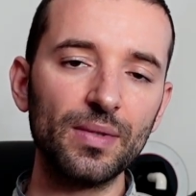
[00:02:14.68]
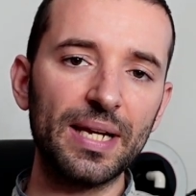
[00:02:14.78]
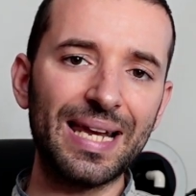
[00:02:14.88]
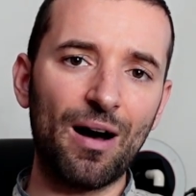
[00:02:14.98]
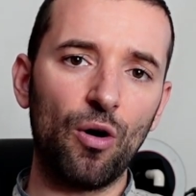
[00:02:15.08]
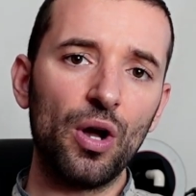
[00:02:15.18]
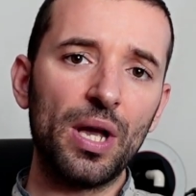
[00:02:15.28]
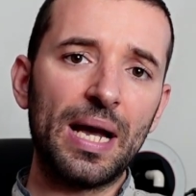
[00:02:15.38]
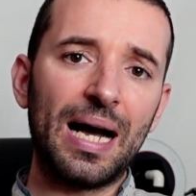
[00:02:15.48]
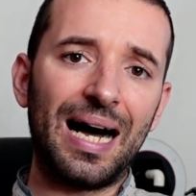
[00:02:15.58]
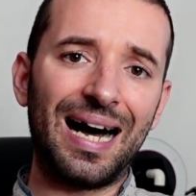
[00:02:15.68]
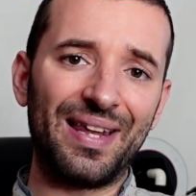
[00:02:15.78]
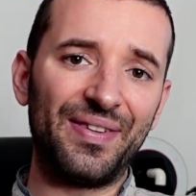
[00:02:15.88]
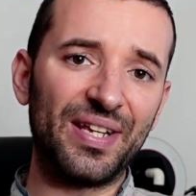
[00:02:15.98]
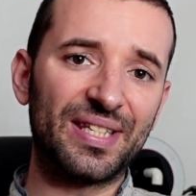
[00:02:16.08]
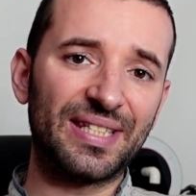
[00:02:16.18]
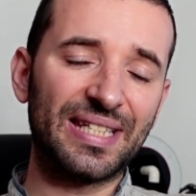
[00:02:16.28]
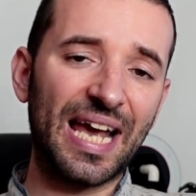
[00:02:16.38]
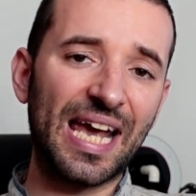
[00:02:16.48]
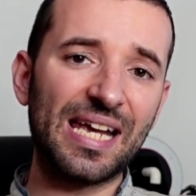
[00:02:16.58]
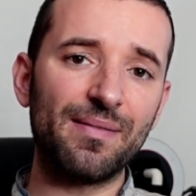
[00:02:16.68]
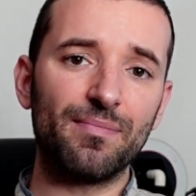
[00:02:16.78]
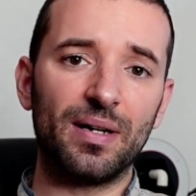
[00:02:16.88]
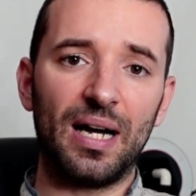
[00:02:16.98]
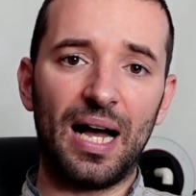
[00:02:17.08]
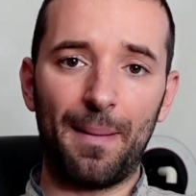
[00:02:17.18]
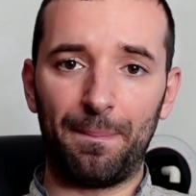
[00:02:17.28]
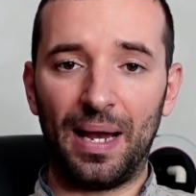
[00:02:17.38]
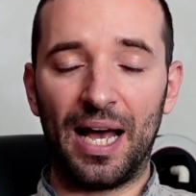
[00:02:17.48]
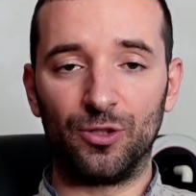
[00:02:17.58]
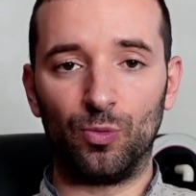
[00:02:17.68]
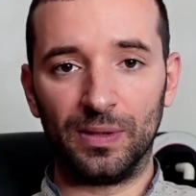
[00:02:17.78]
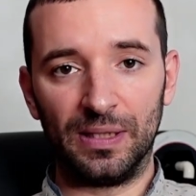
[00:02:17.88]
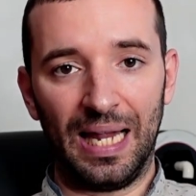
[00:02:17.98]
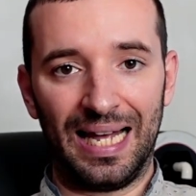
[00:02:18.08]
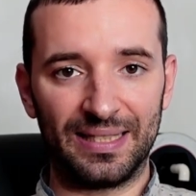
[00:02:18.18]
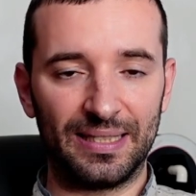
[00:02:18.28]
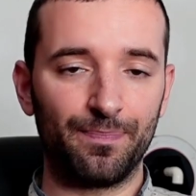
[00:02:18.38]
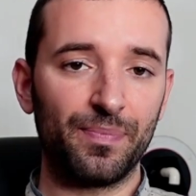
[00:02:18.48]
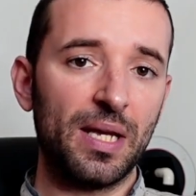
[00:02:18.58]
Now, the same applies with glass.